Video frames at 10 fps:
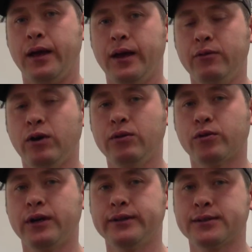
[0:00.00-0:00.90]
And while
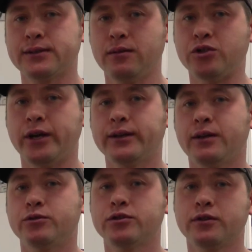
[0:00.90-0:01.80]
we're on this
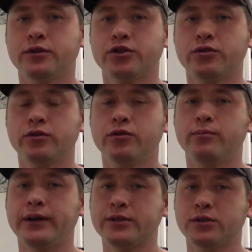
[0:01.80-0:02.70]
subject, I'm just going to show you
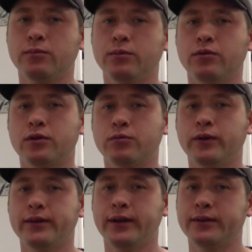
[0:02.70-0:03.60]
my snowblower
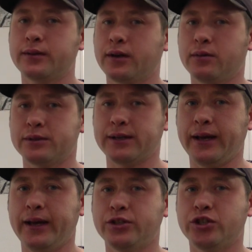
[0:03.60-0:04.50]
with a
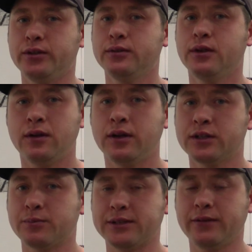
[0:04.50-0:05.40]
Tecumseh engine.
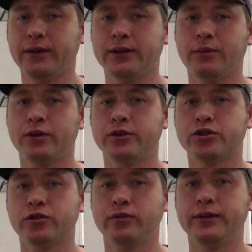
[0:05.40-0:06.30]
Specifically, I'm going to
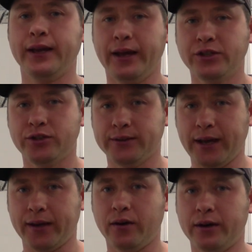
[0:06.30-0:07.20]
show you the engine
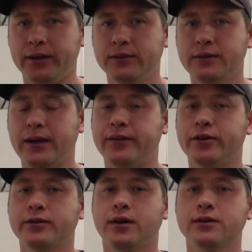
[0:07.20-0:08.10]
tag on it, and
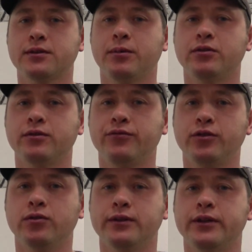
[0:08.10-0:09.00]
there it talks about the
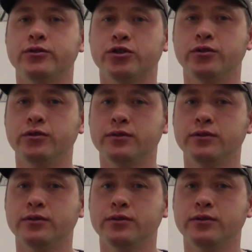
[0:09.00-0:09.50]
fuel that you should